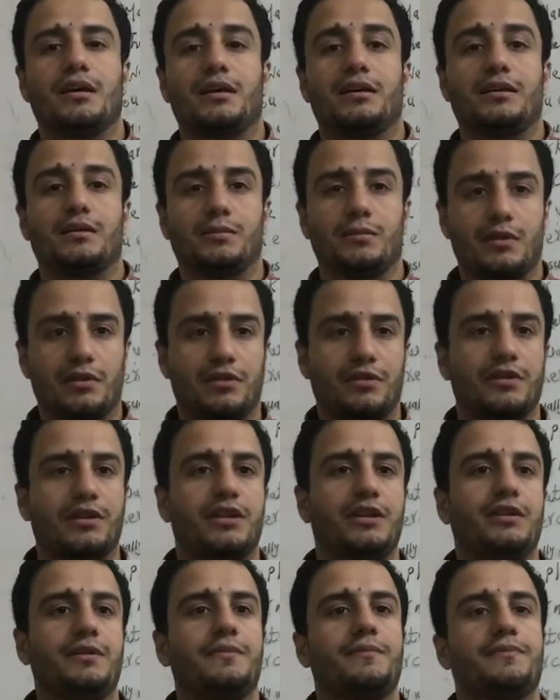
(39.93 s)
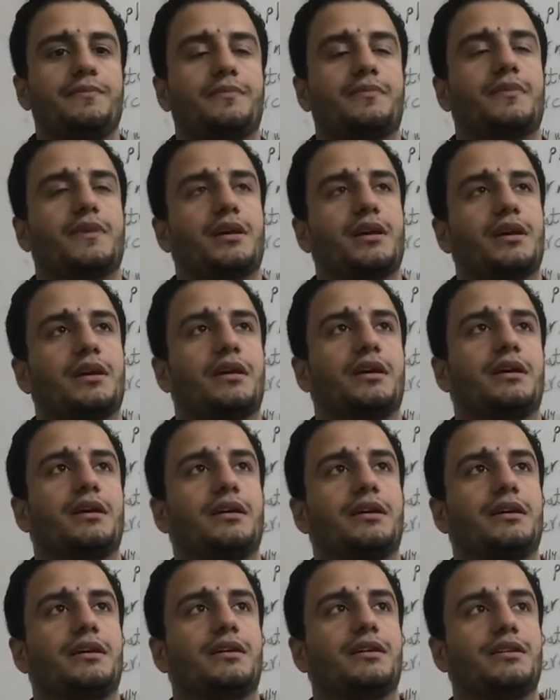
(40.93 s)
Number three,
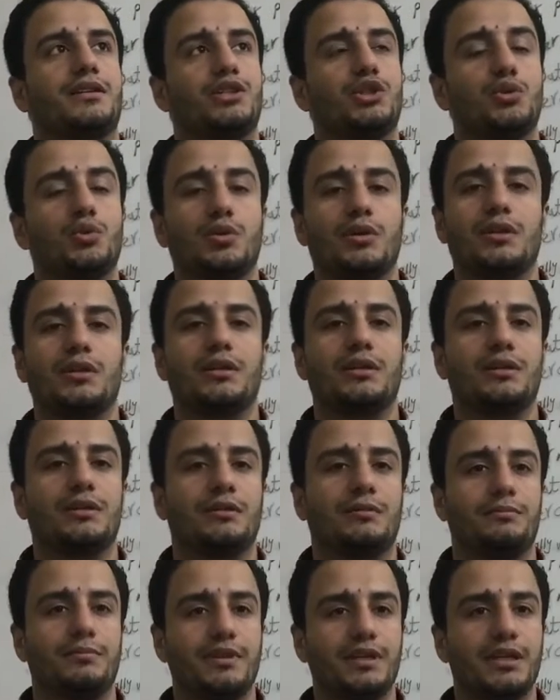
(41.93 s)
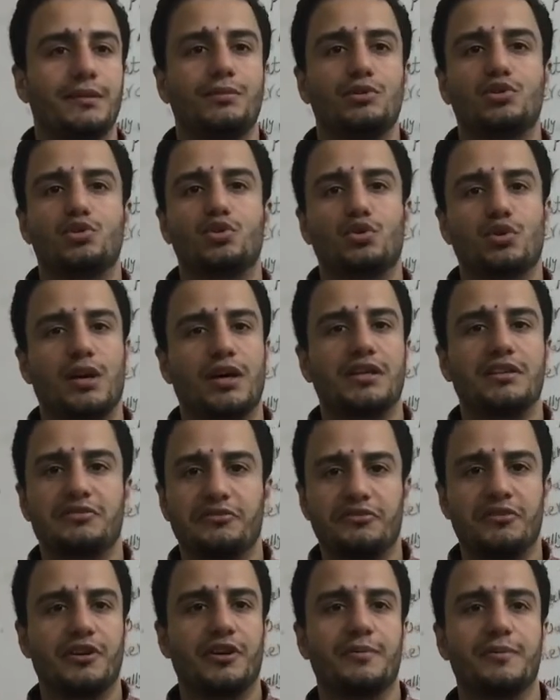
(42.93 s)
you will be able to write
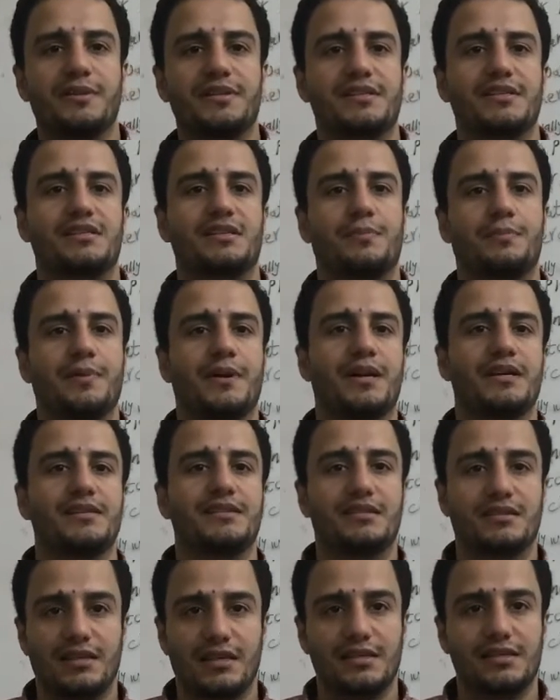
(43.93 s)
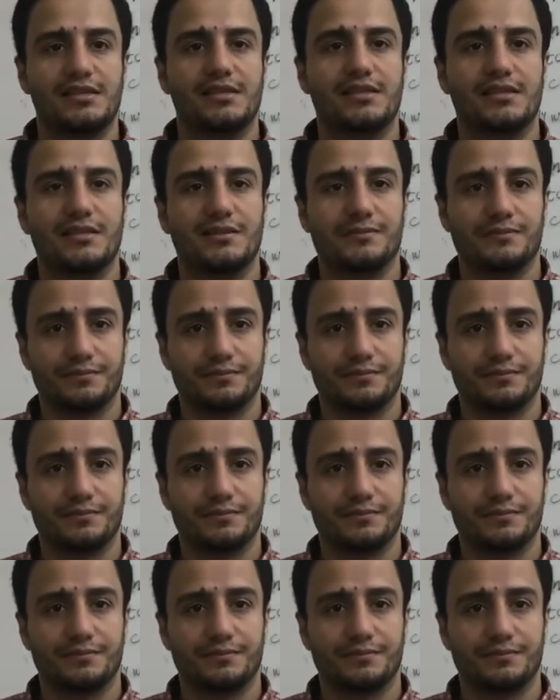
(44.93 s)
verbs in the past tense,